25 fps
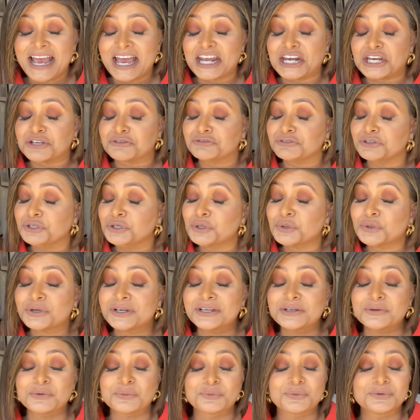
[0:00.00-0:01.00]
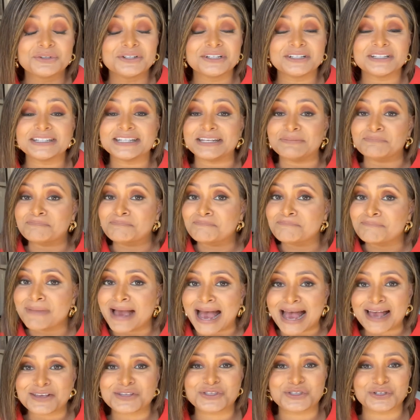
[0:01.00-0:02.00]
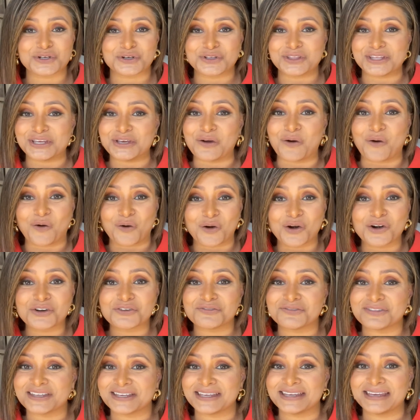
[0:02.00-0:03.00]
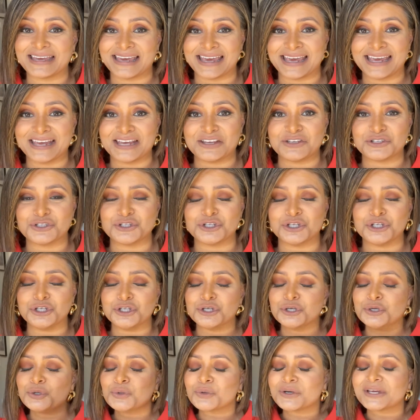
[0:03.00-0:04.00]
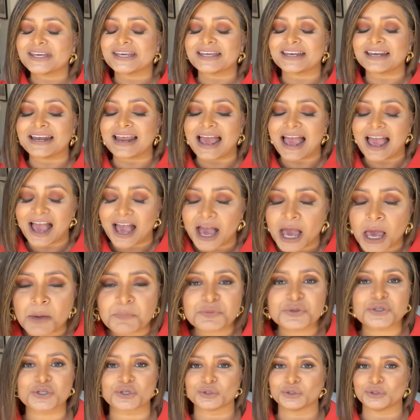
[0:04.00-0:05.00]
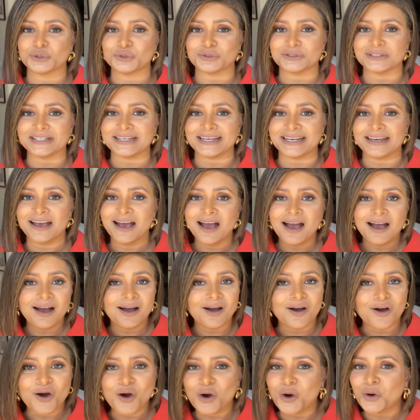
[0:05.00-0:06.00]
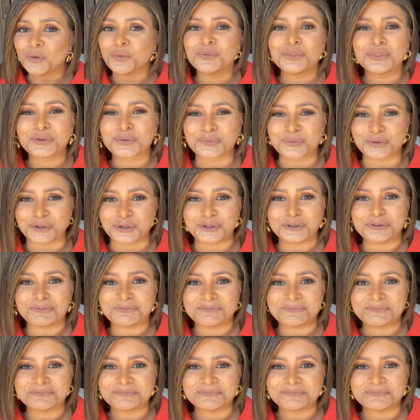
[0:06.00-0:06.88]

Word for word: And if you can really master the art of the gaze, you can absolutely own the room.